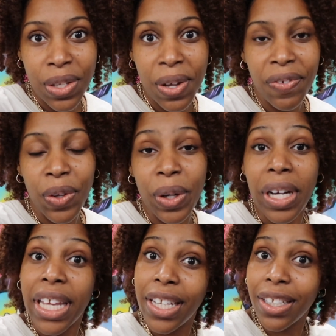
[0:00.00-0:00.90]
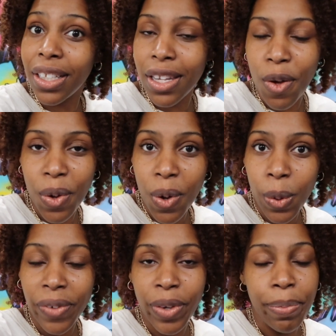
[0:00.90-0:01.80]
So if you are here, local,
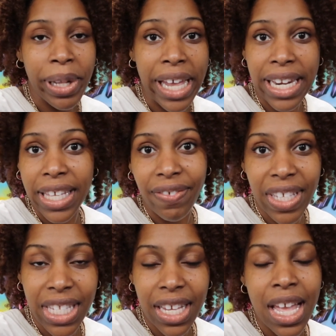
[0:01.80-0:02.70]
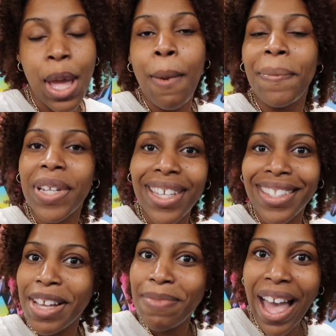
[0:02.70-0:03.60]
or if you're planning a visit, please
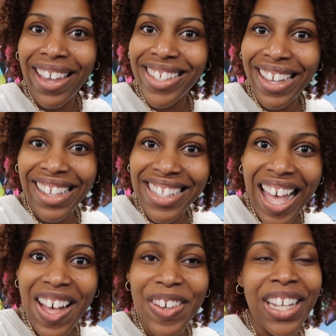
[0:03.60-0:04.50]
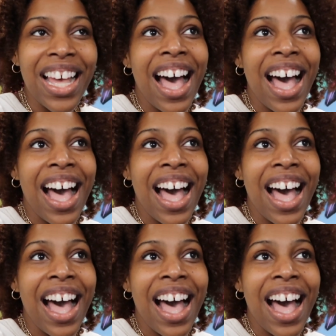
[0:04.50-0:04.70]
come by and check us out.